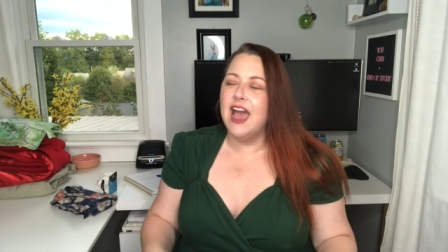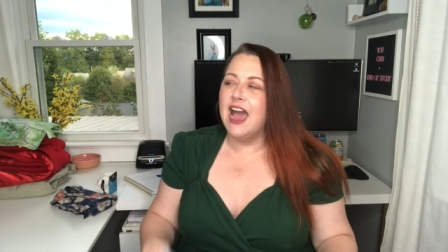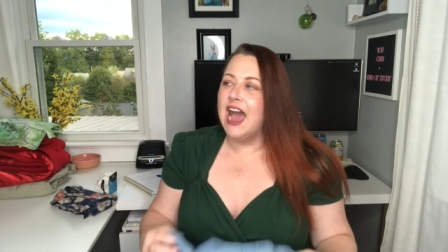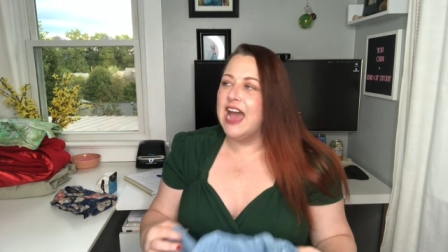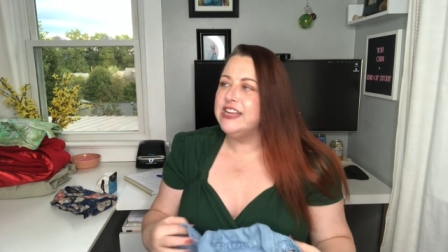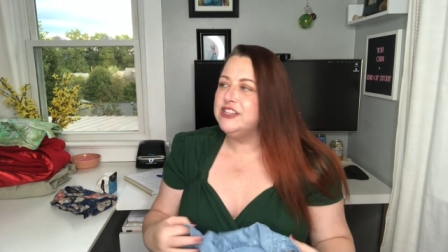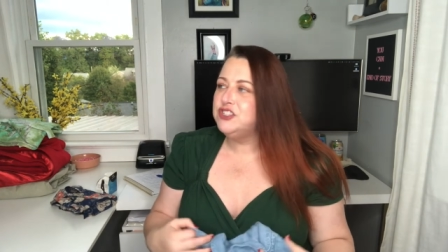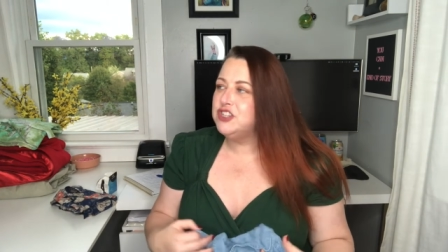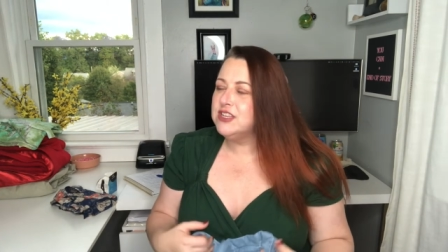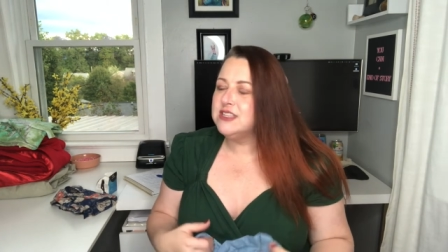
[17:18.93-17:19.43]

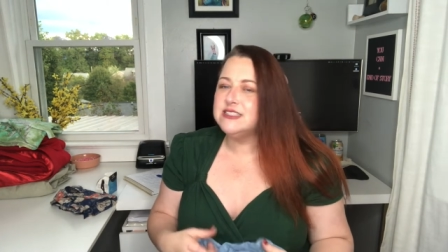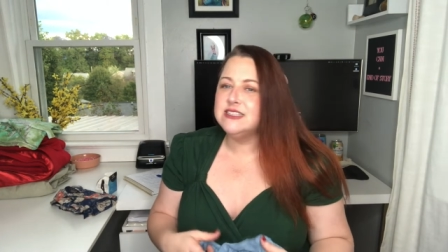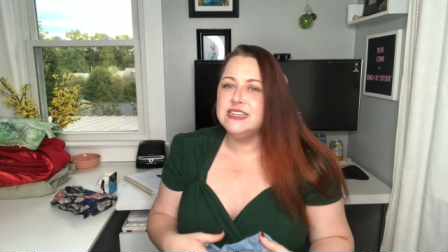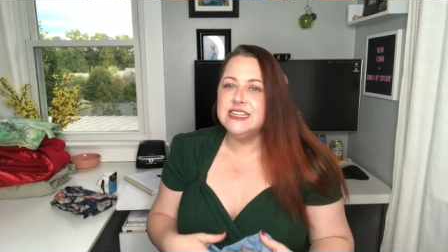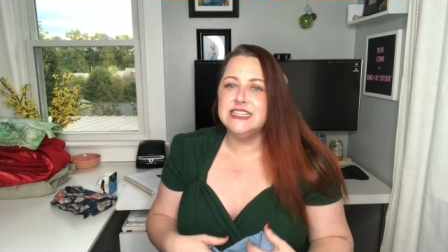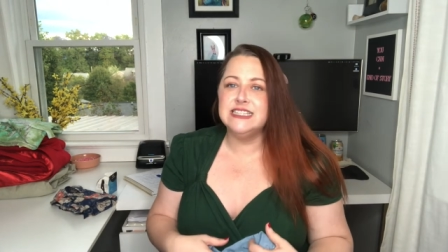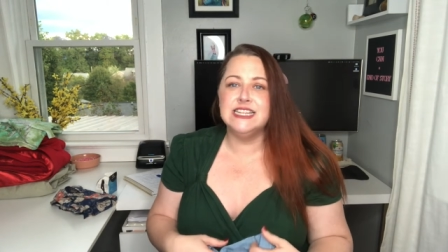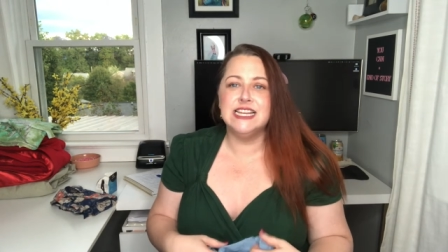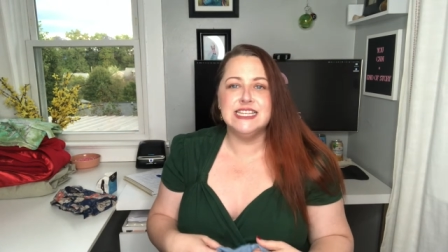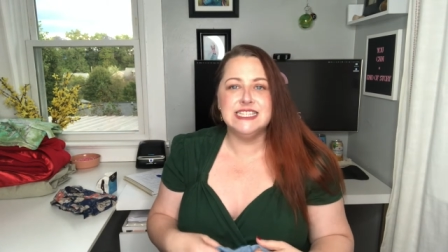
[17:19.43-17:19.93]
I just
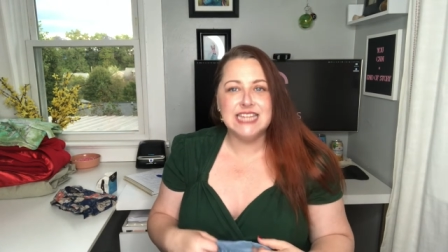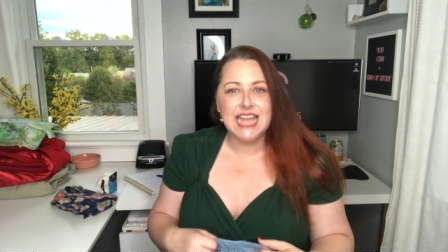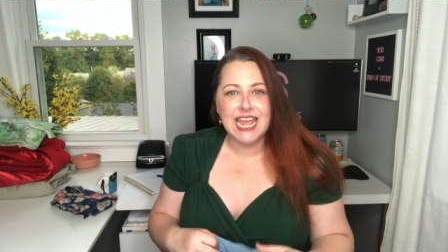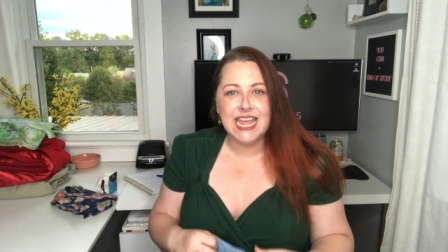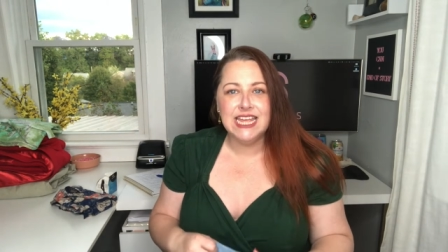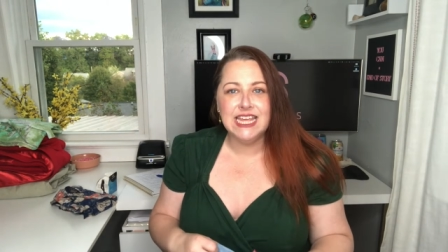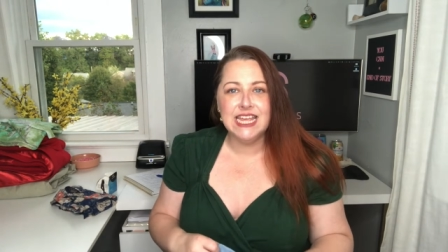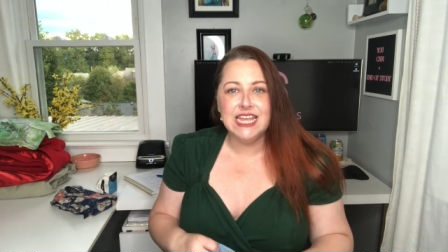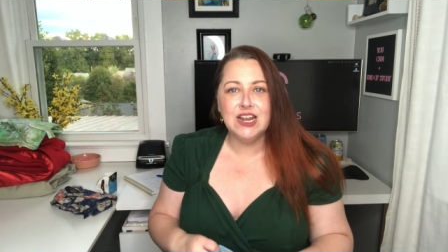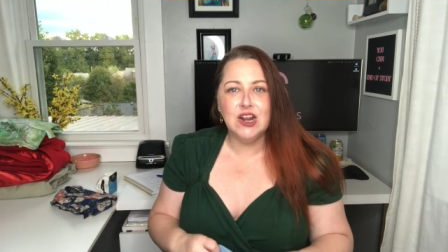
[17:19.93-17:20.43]
need to
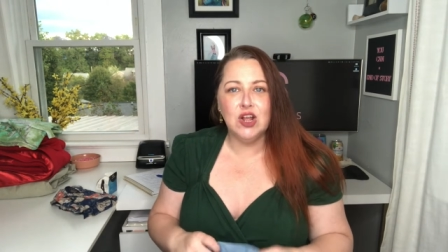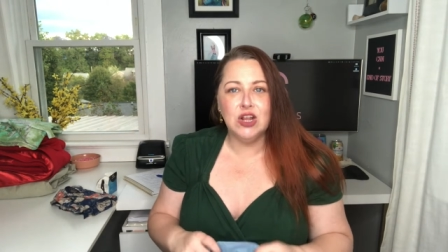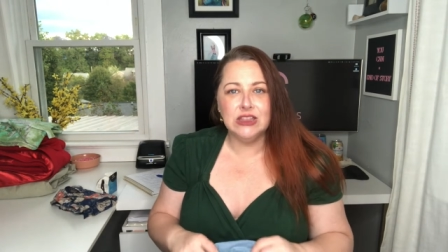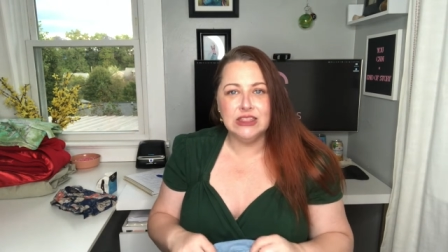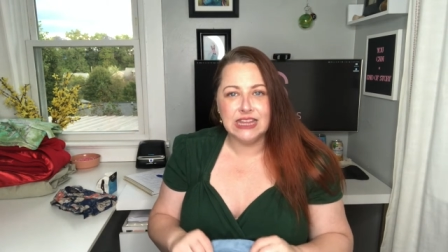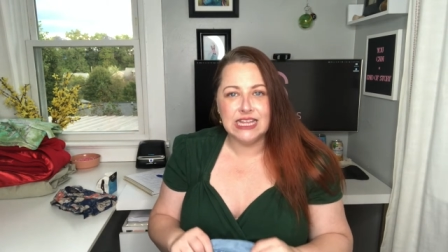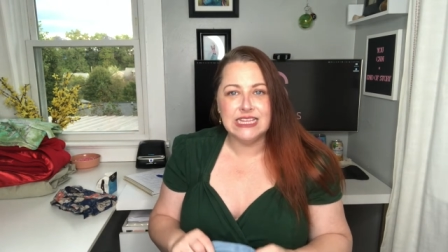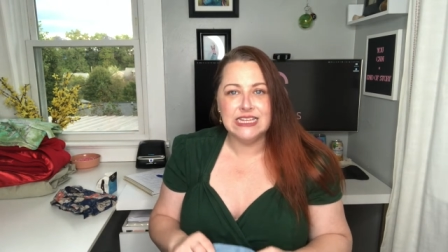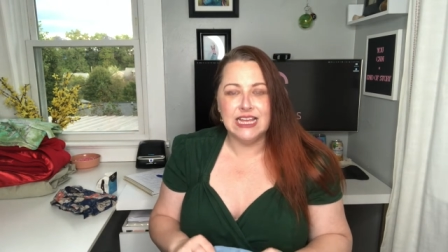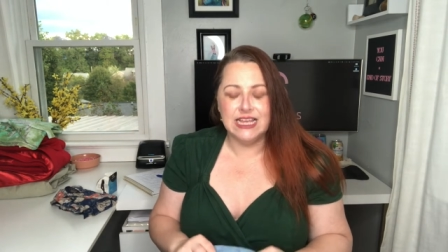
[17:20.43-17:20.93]
take it or
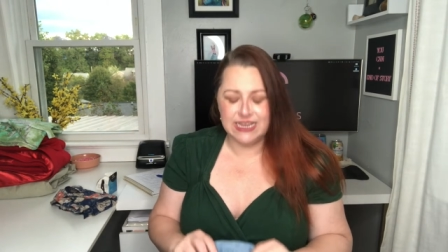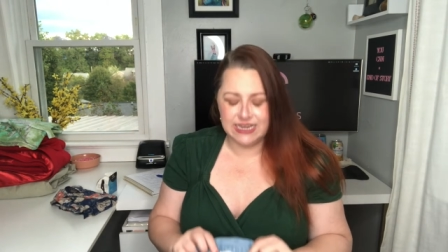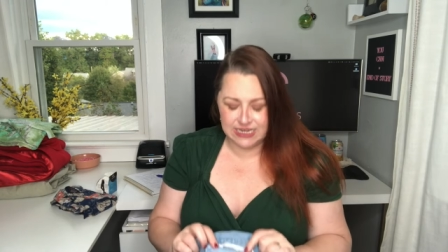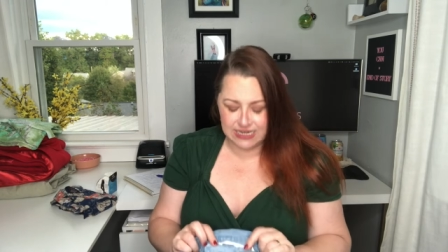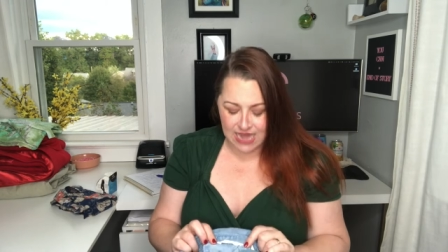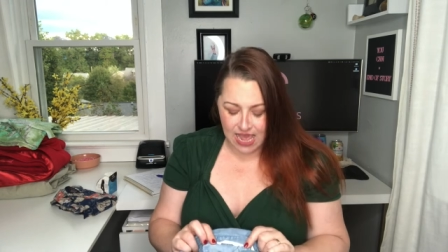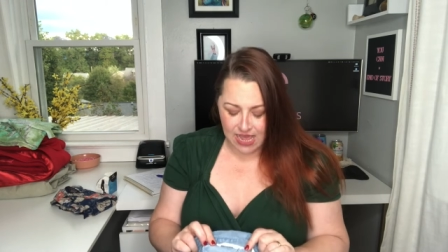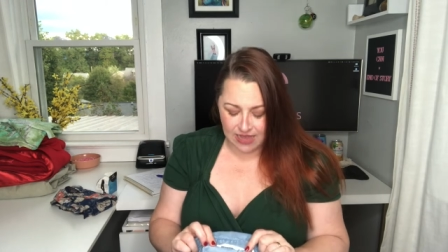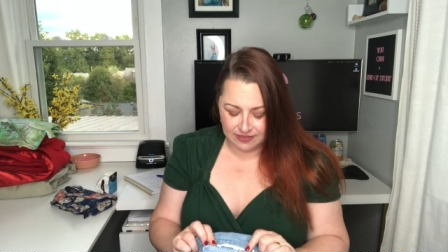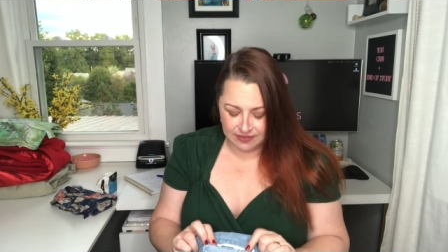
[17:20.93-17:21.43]

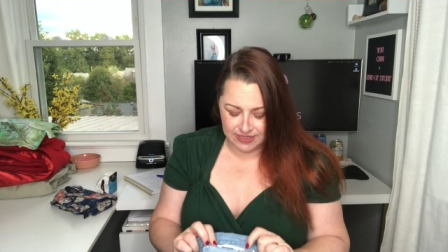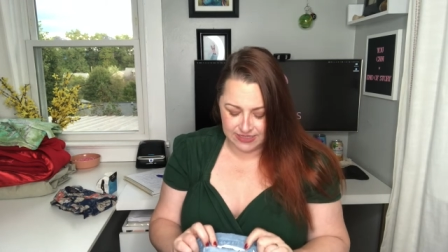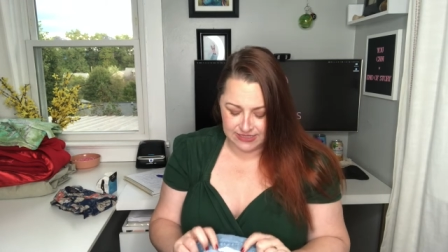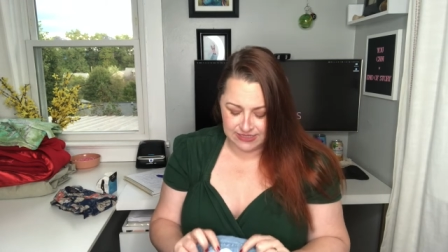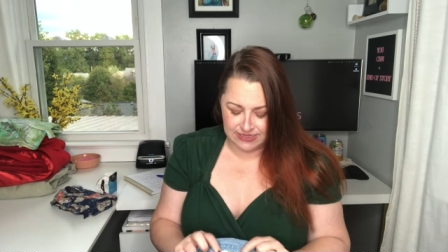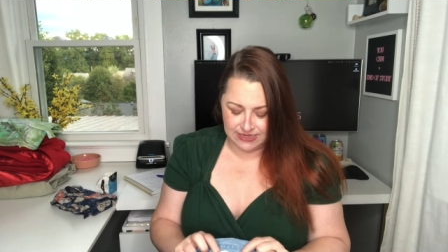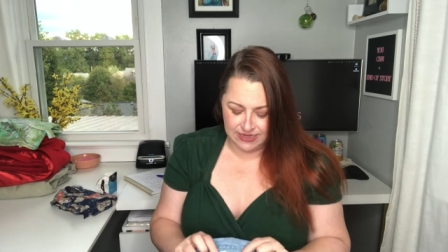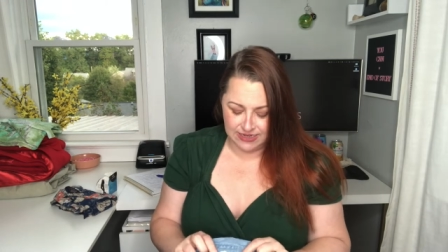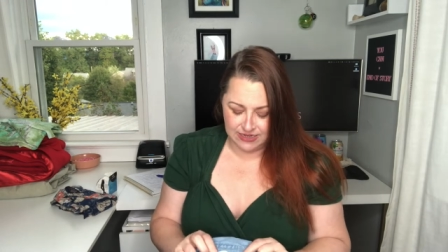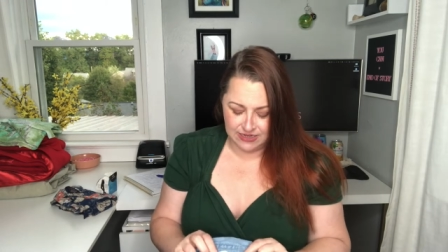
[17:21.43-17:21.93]
not
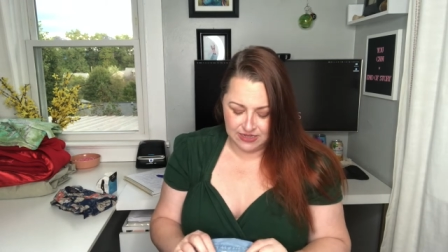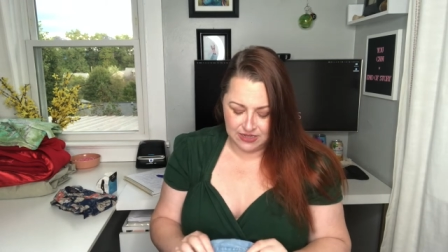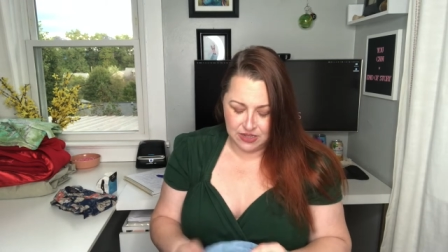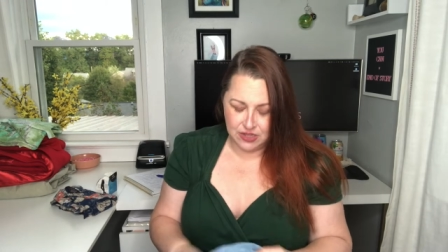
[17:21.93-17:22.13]
list it.